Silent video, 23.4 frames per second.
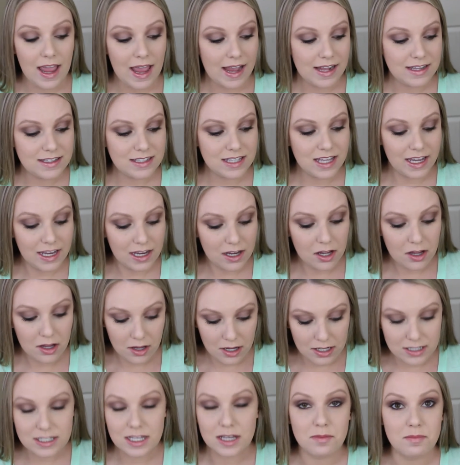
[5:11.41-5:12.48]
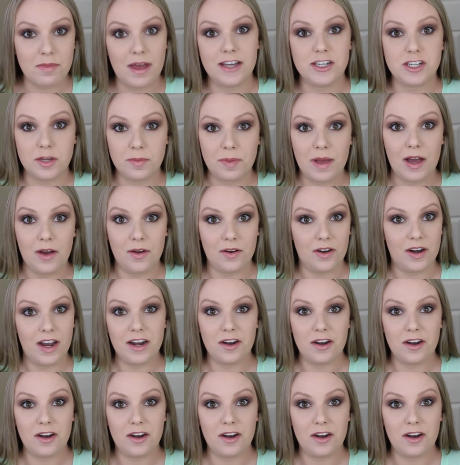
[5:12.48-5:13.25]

It's like magic powder.